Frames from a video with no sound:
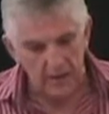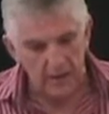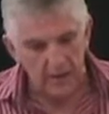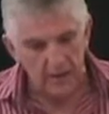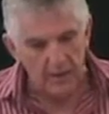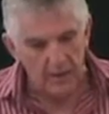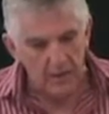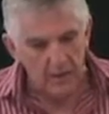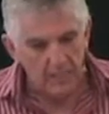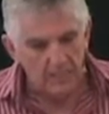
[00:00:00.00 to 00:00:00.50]

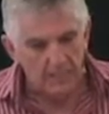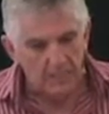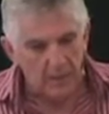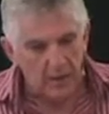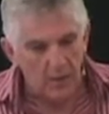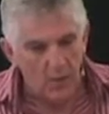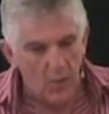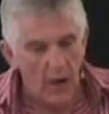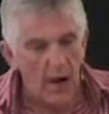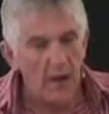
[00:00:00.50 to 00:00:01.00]
think,
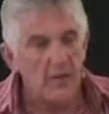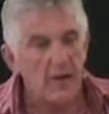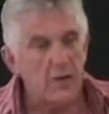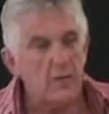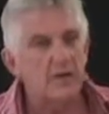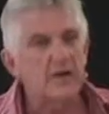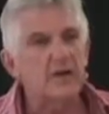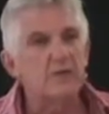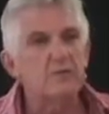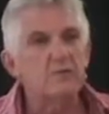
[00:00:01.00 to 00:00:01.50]
wow, that
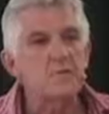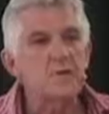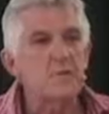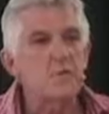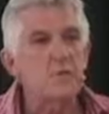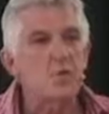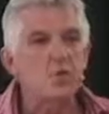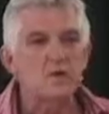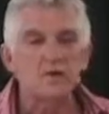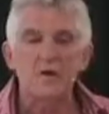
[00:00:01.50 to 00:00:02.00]
would give me
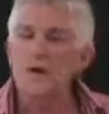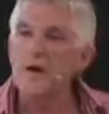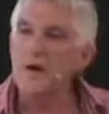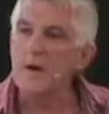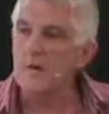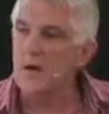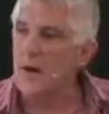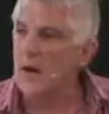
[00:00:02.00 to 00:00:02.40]
more time.